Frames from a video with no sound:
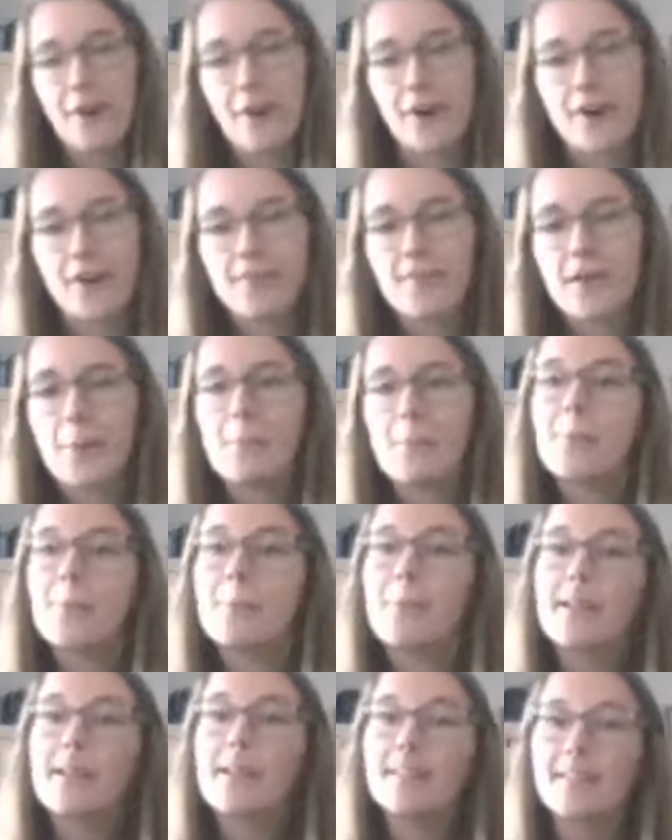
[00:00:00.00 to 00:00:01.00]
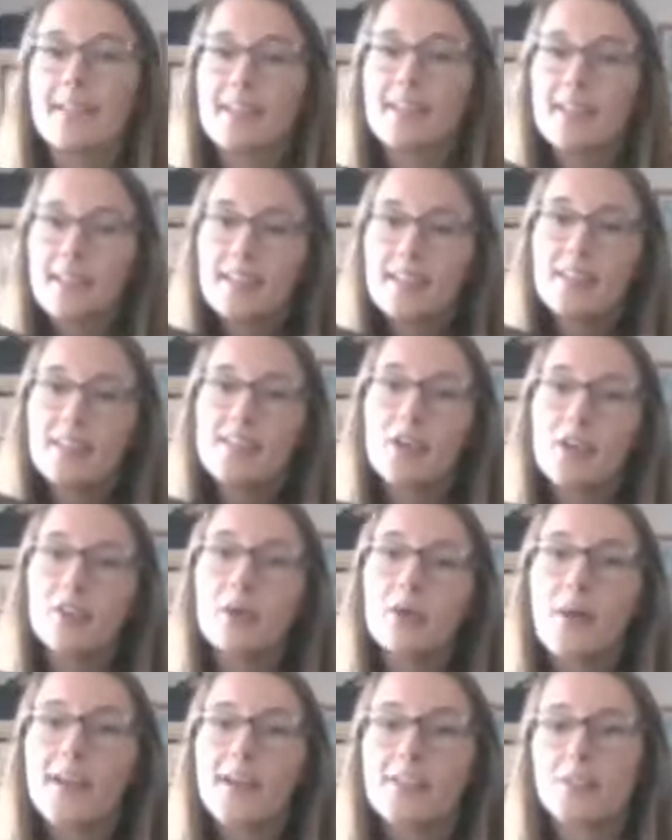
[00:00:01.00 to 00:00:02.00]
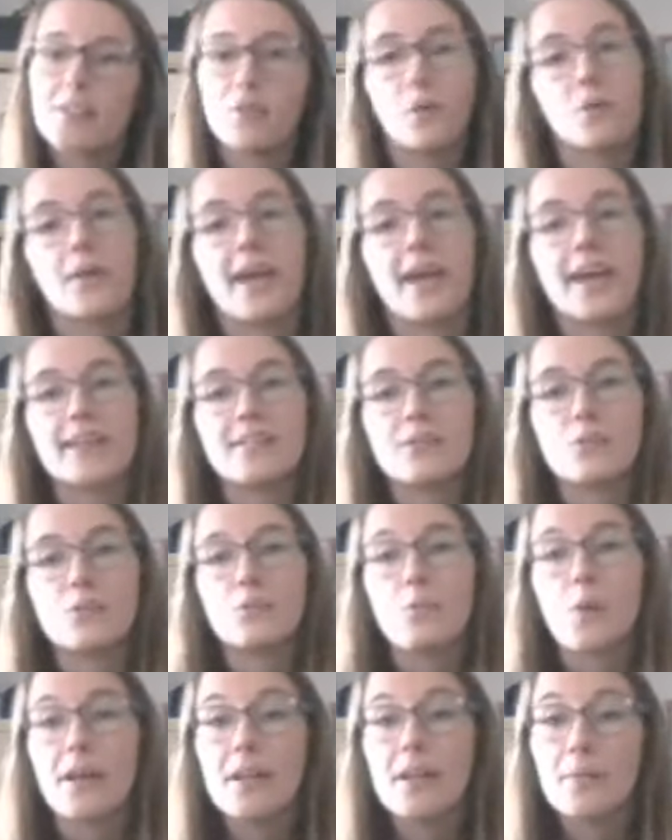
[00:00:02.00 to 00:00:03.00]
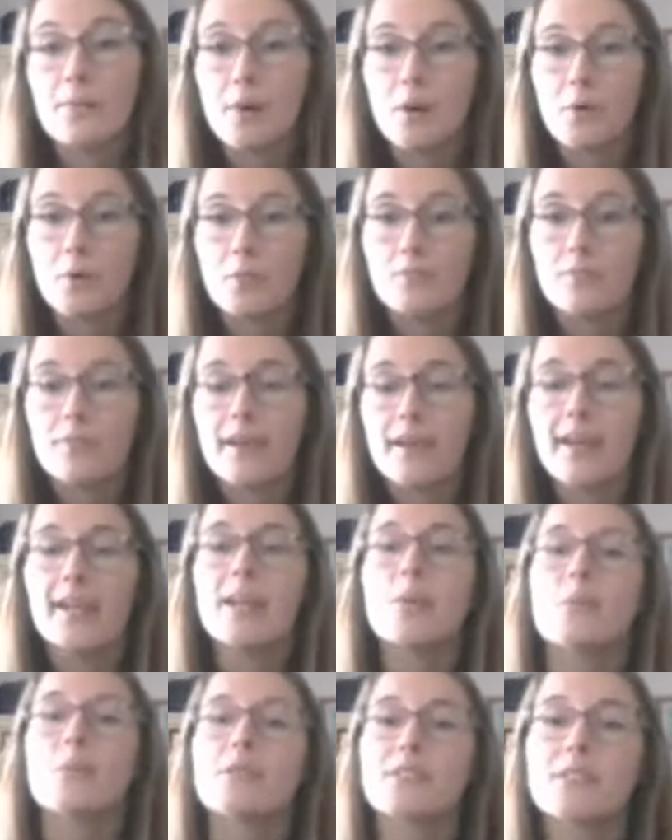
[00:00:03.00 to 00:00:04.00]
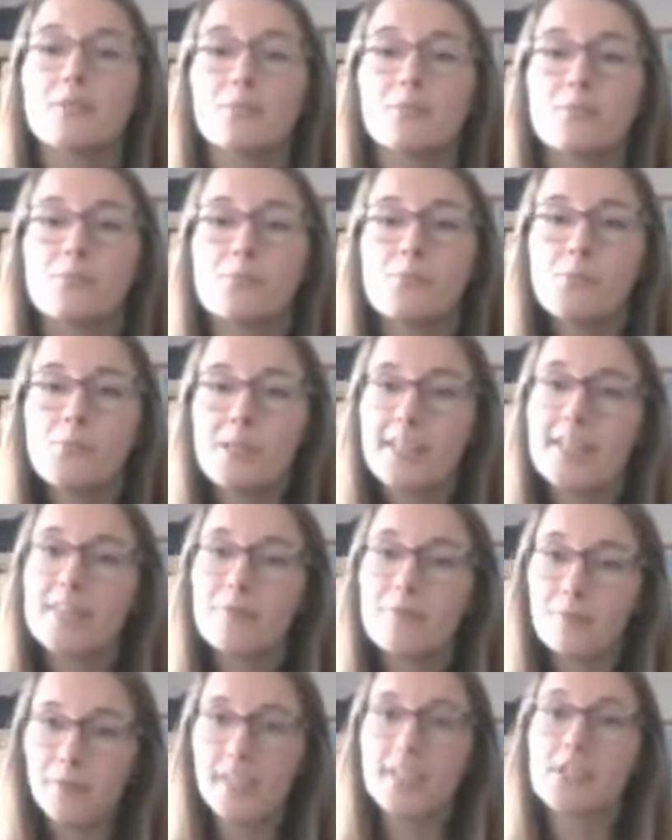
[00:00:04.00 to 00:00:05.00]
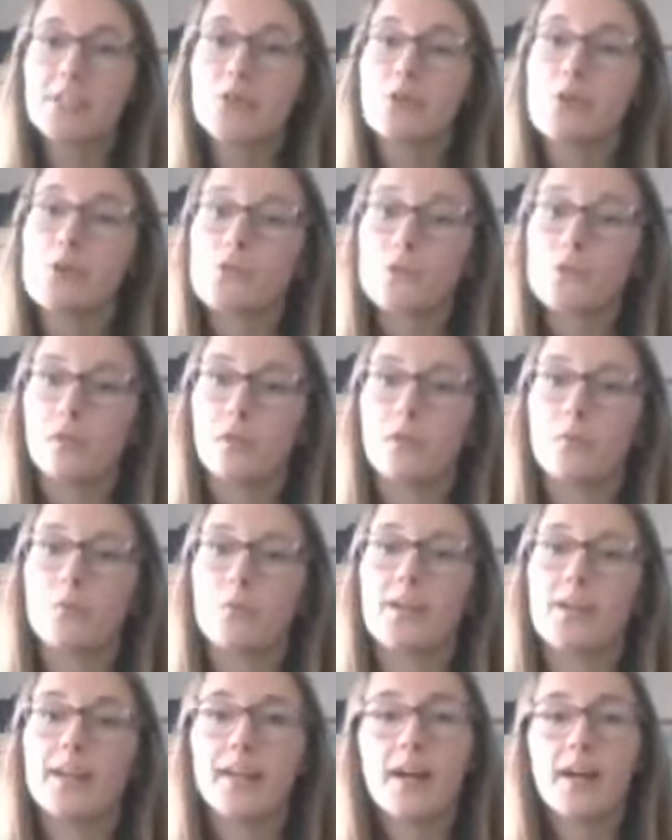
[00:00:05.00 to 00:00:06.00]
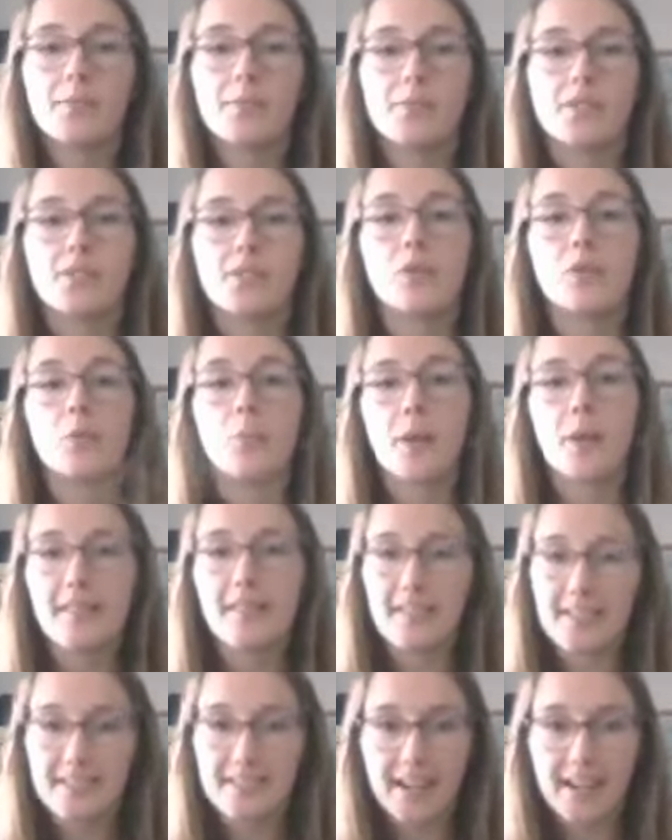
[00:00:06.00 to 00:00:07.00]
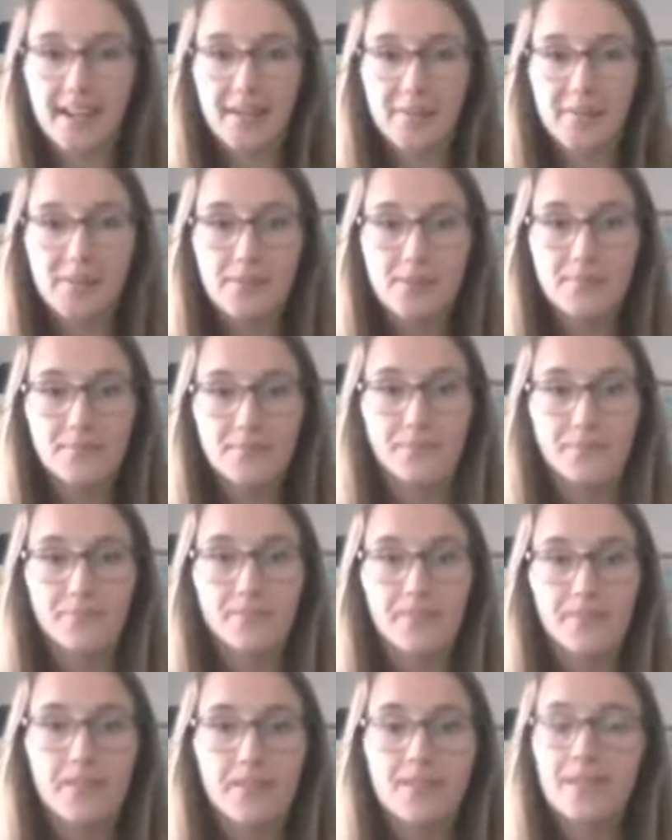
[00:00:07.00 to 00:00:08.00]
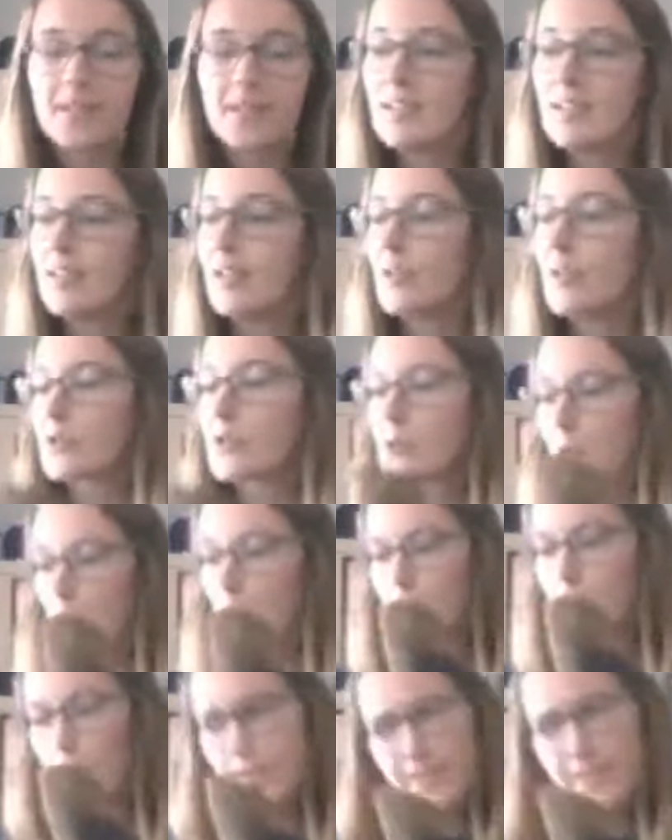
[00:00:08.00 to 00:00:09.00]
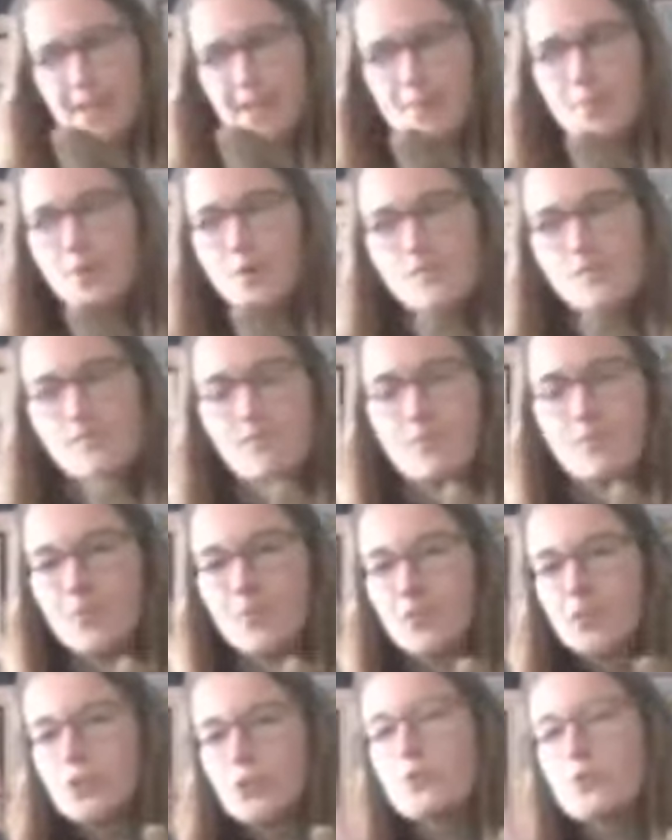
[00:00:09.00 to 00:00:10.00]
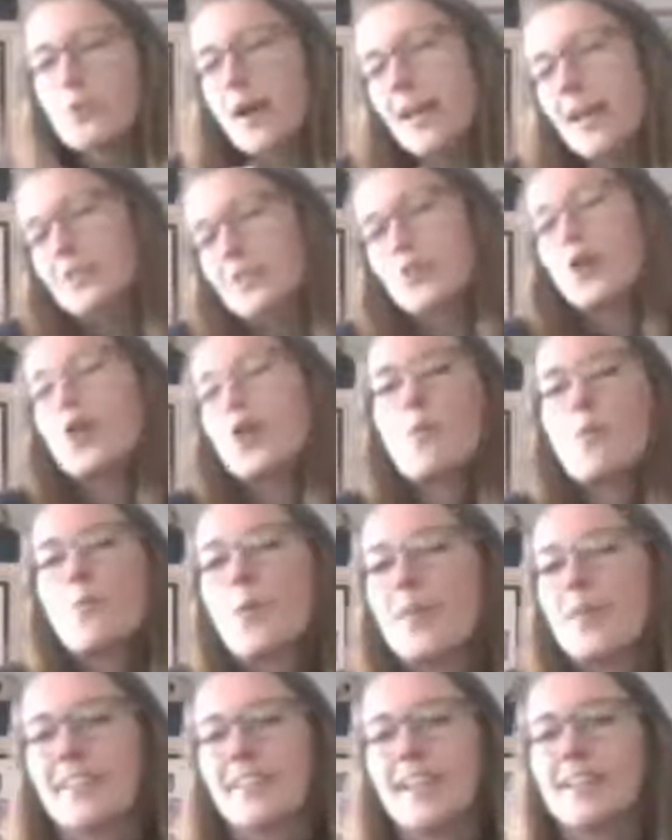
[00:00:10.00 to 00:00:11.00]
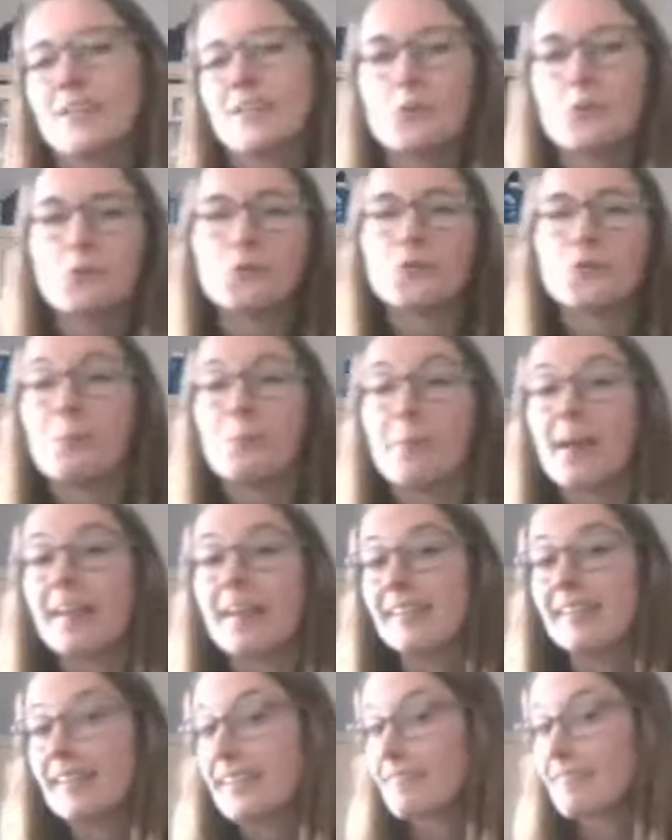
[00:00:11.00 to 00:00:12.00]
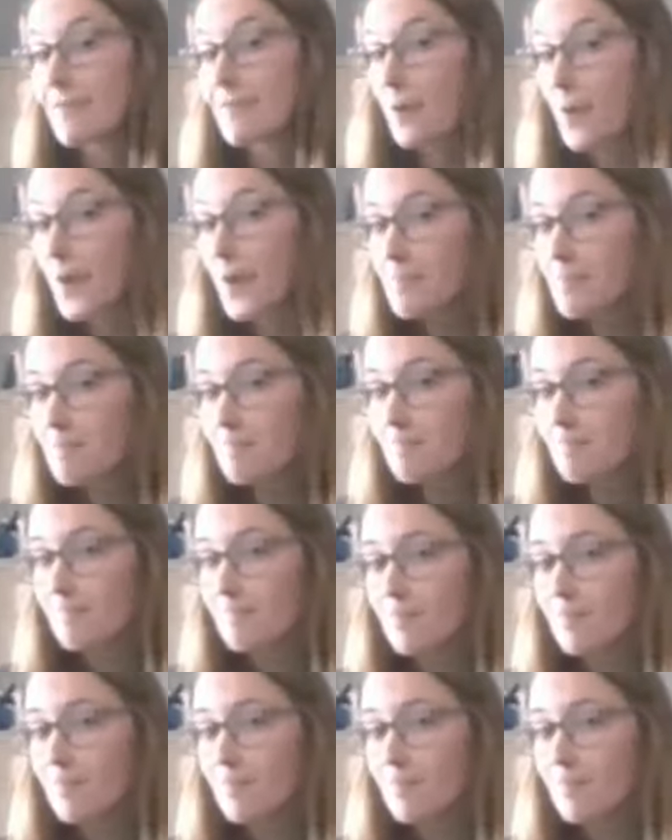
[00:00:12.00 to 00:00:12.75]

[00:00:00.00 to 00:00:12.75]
have heard of it, but baleen is otherwise known as whalebone, and it was really, really useful when it comes to the whaling times. So, for example, do you guys know what they used baleen for?